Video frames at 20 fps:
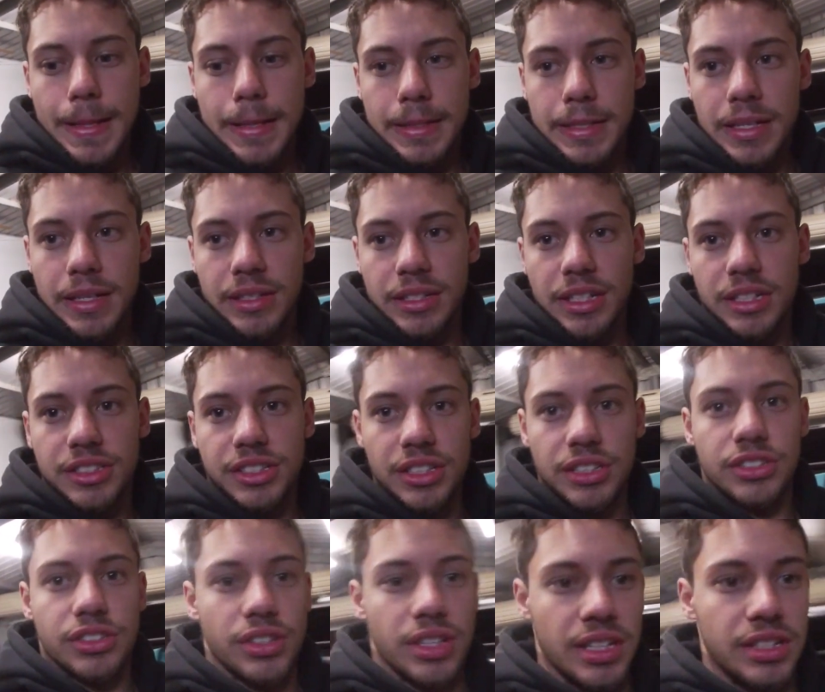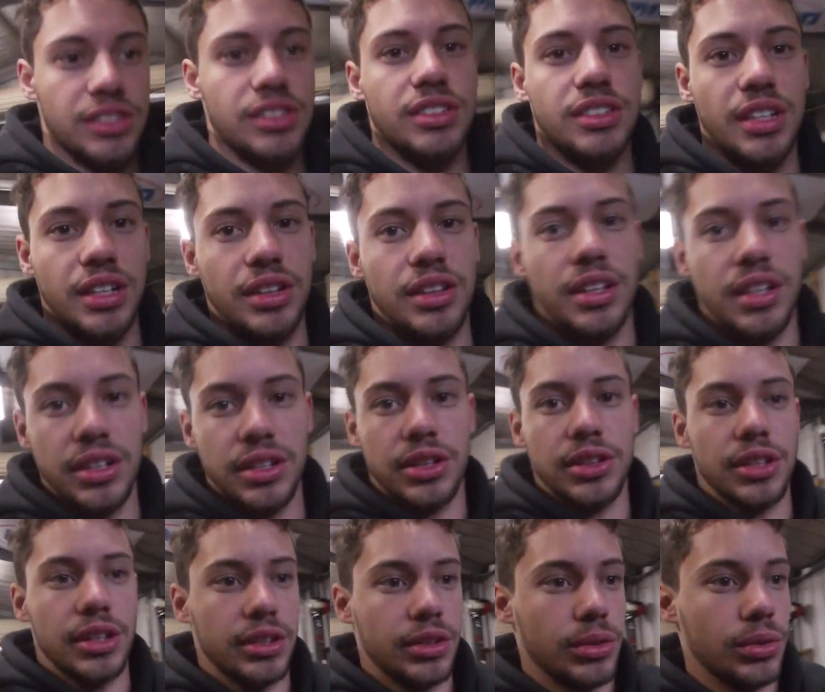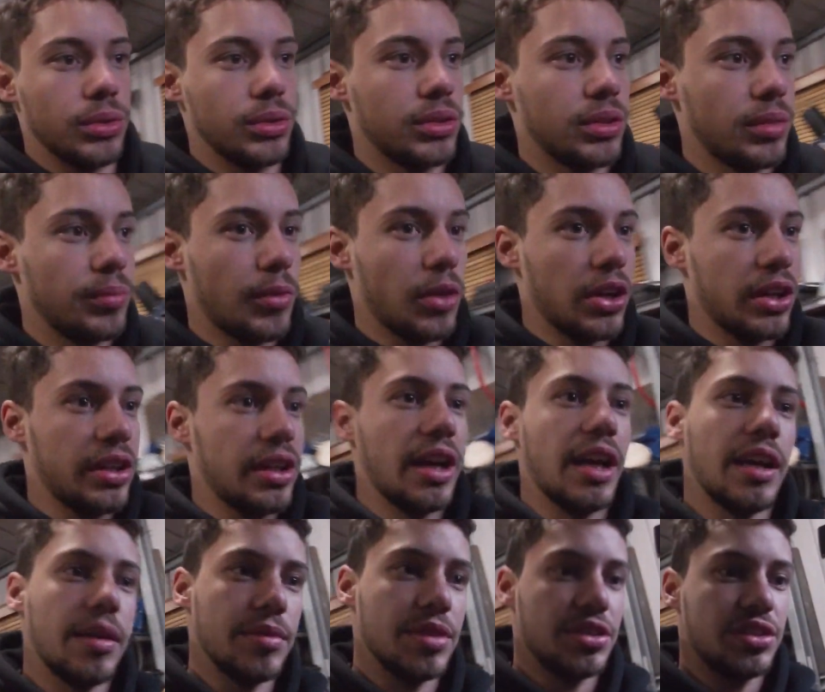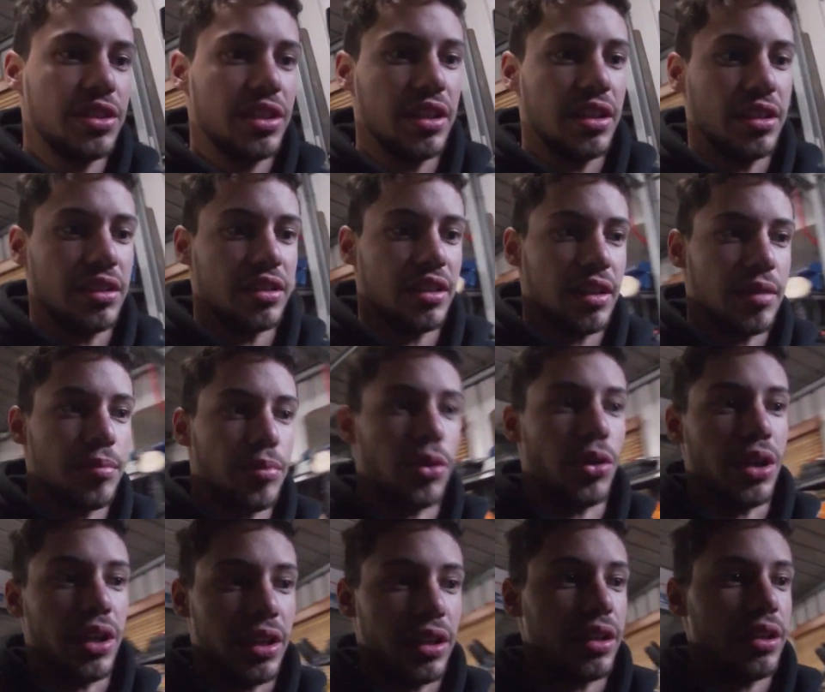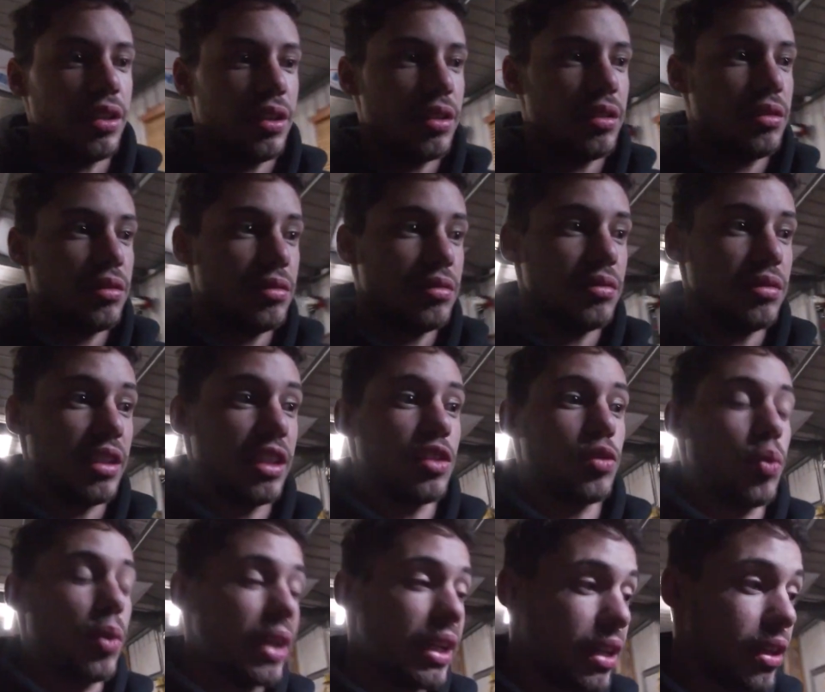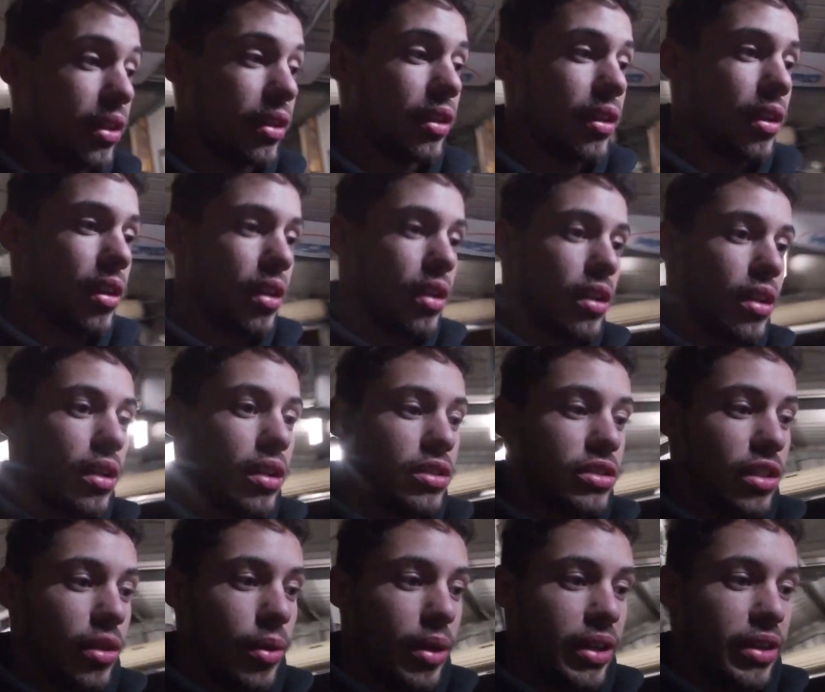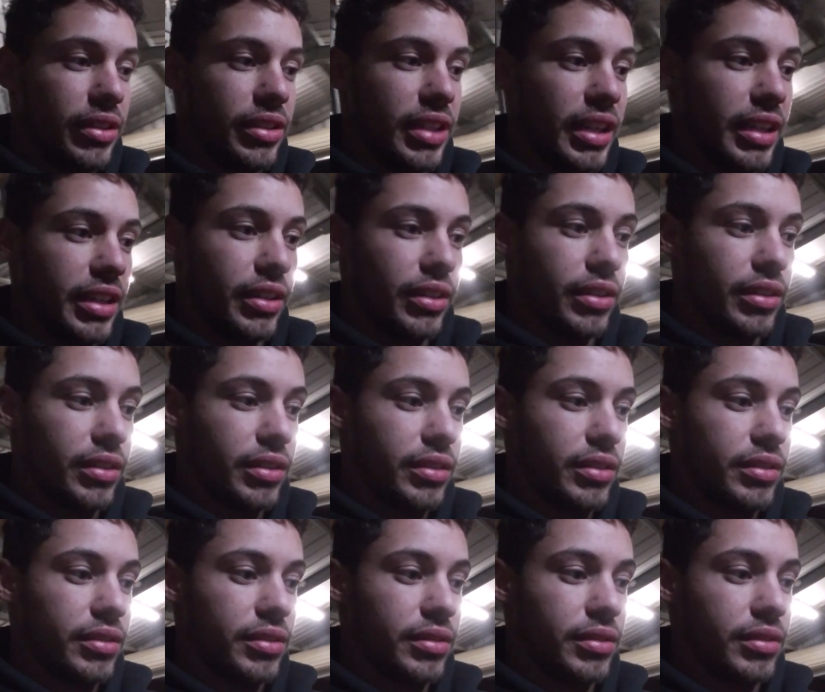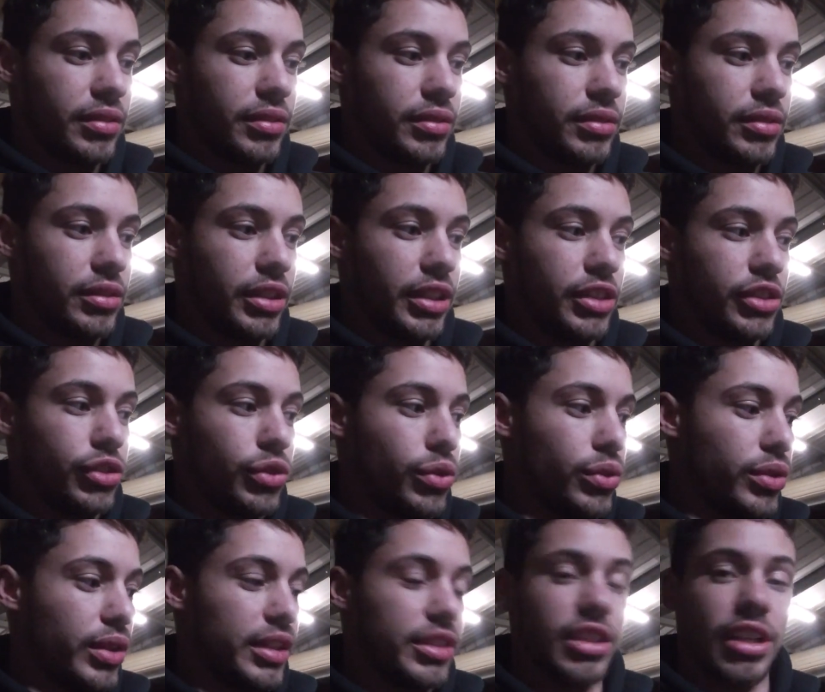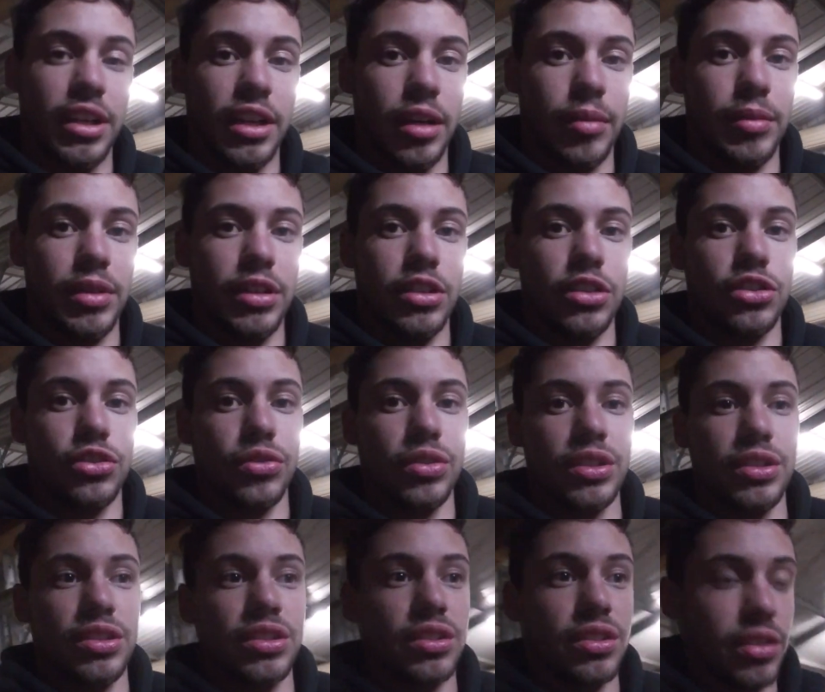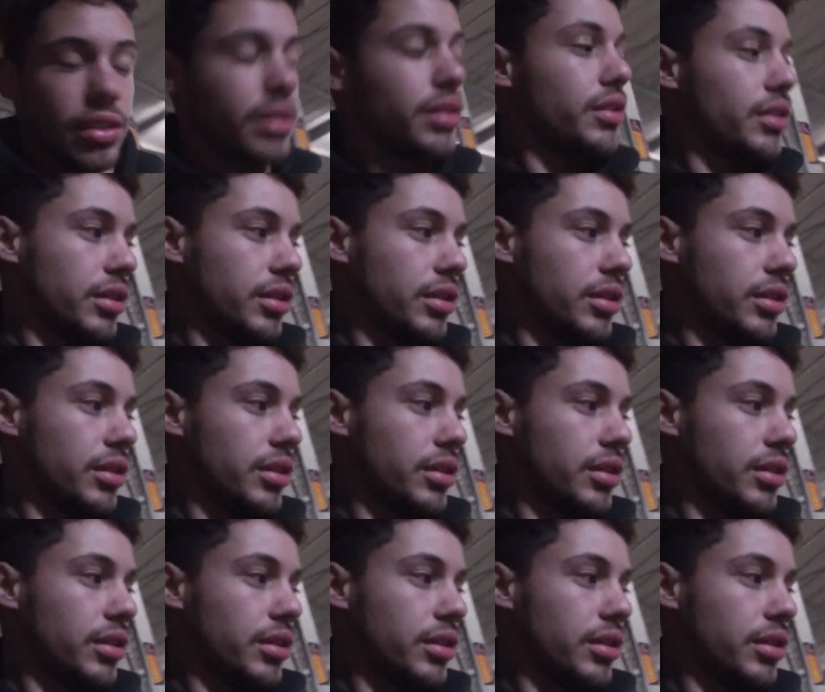yeah, that's it. So that's getting there, thank God. My aim is to get it done by next week, so I can take it to get tuned at JDM Industries.